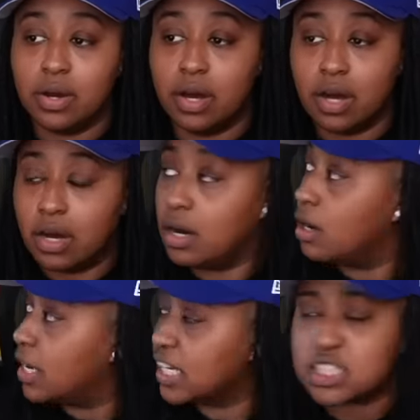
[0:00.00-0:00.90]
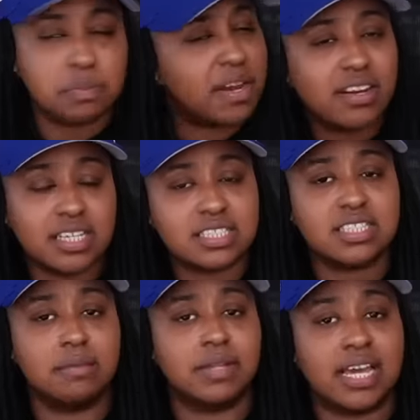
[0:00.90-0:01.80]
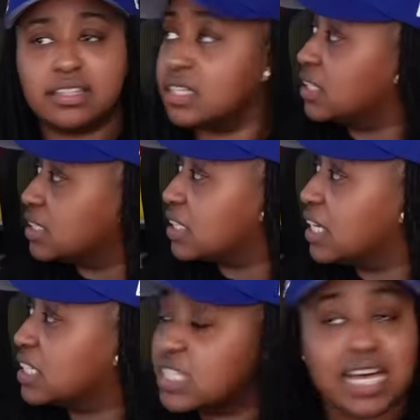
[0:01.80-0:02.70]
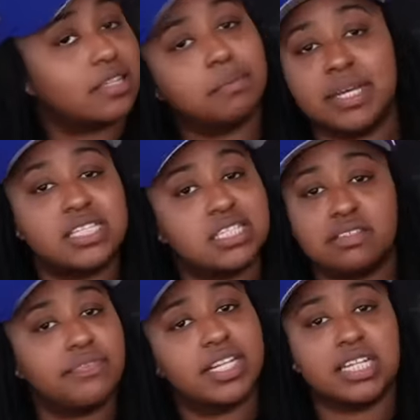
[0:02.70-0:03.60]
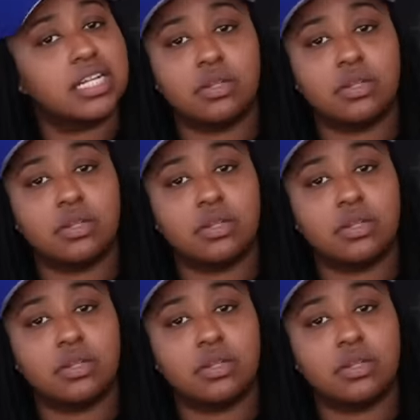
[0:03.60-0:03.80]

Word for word: Uh, experience something like this. It's not the best feeling in the